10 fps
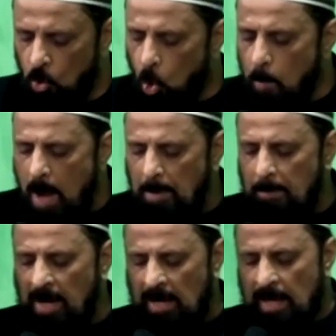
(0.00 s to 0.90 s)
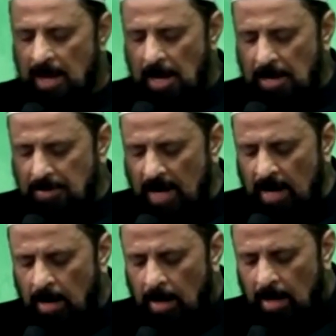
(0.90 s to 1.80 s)
O my people,
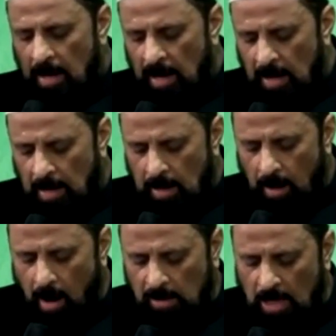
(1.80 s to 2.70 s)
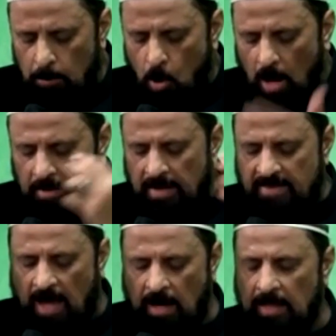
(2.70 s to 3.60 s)
enter Ard al
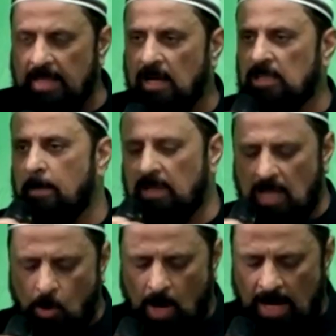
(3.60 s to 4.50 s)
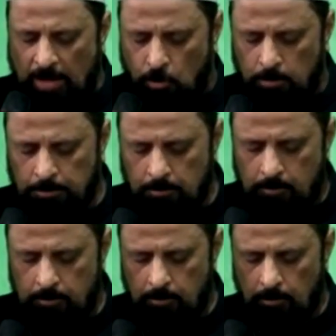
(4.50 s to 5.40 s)
Muqaddisa allati qataballahu
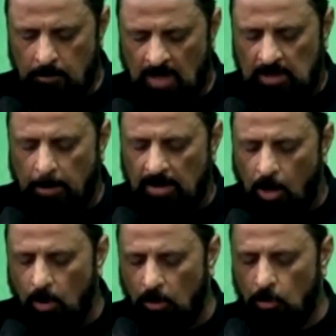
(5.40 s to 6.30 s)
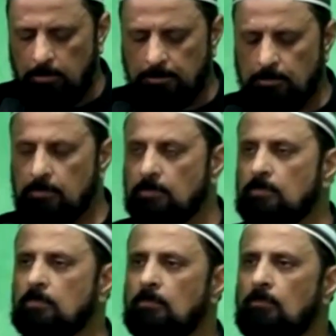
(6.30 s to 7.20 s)
alaykum. Qataballahu lakum.
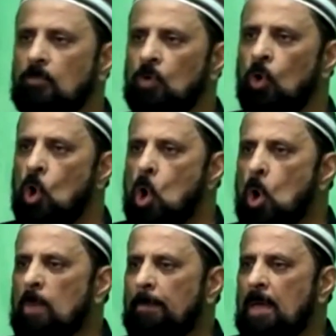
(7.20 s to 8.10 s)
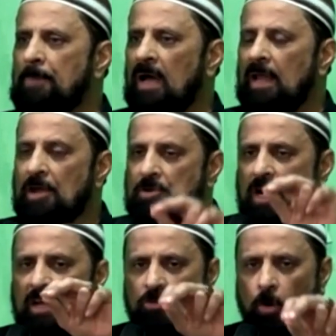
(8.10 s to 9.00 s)
O my people,
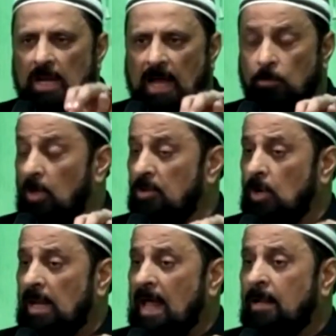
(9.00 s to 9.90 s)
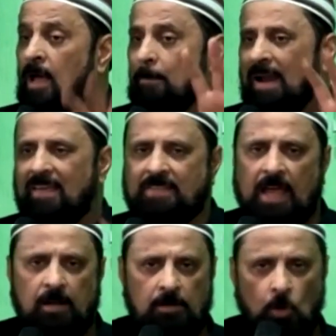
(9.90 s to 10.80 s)
enter this holy land. What is holy land?
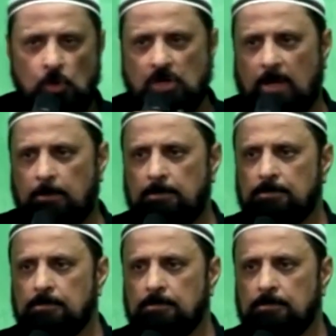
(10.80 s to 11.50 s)
Palestine, Jerusalem.